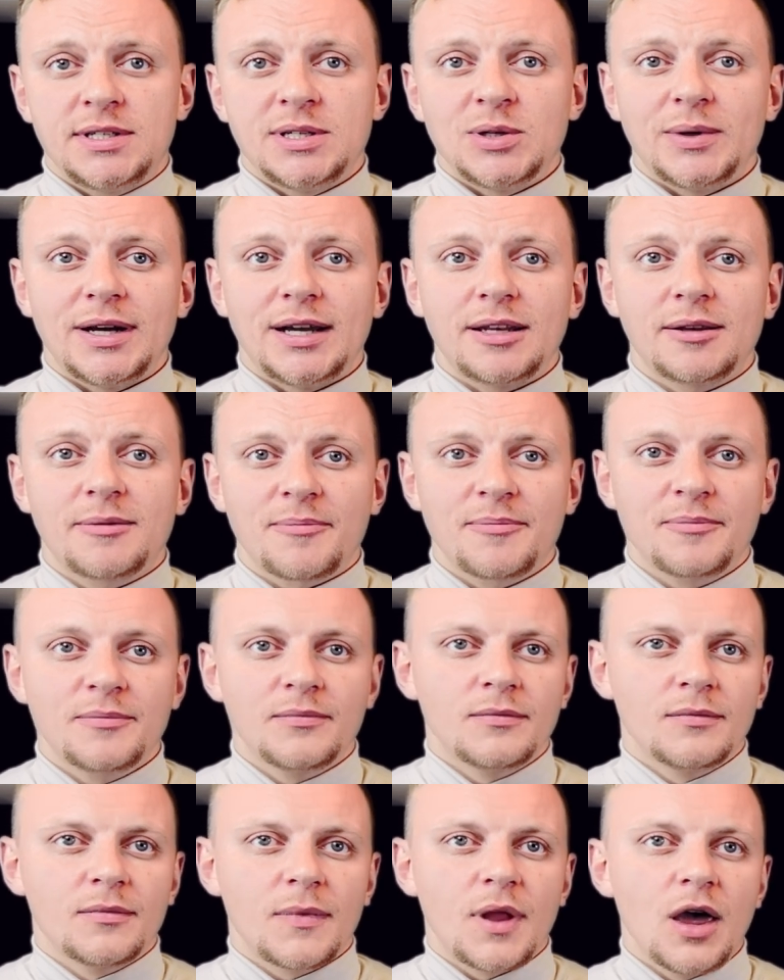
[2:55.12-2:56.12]
to it.
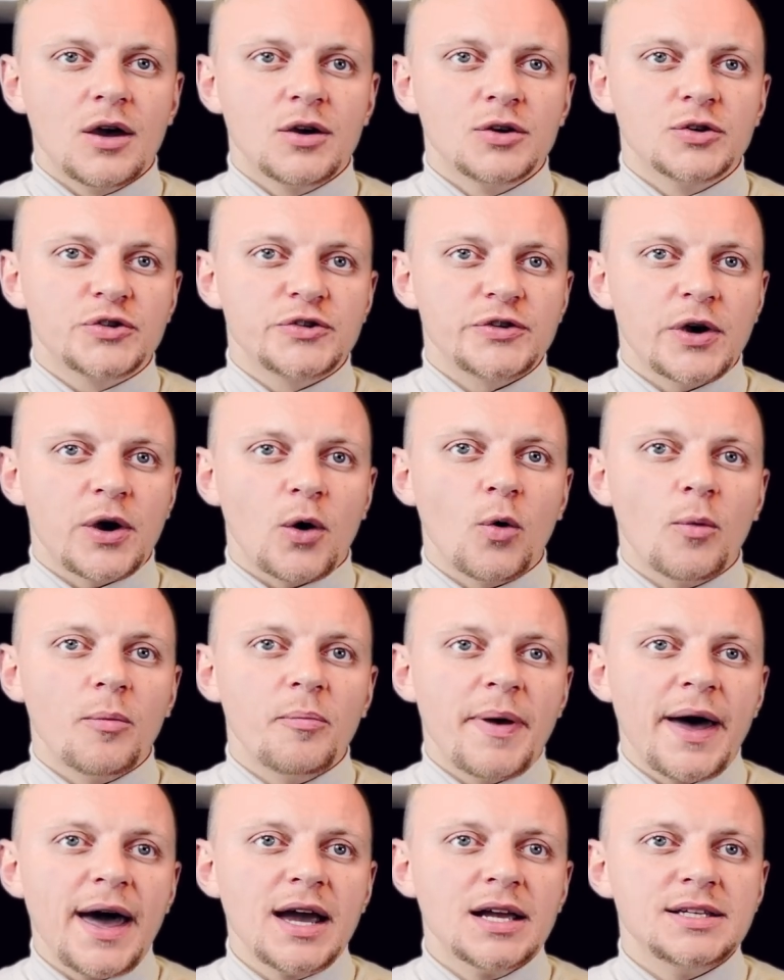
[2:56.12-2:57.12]
So
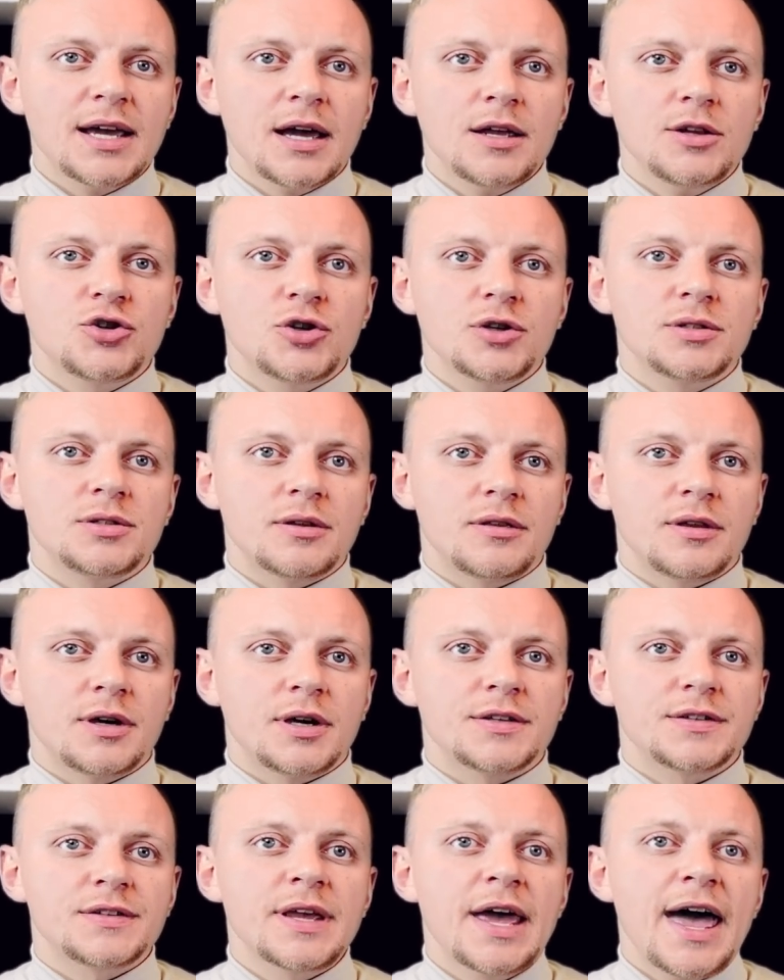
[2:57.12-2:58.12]
pay attention to
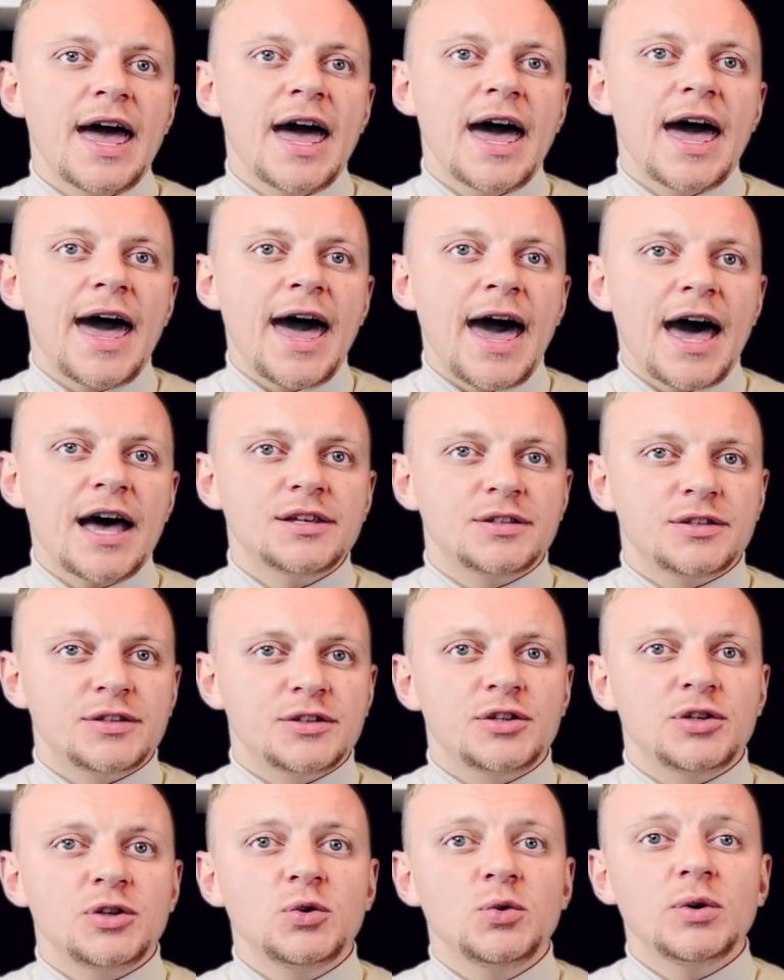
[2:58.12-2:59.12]
this, as
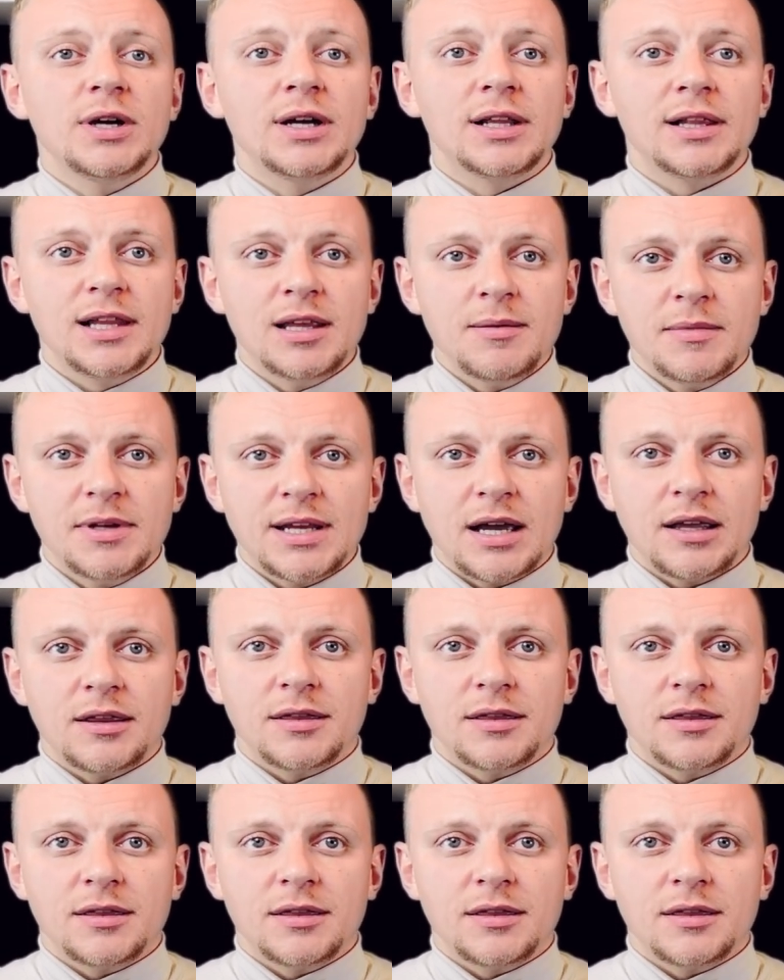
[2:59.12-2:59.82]
to eliminate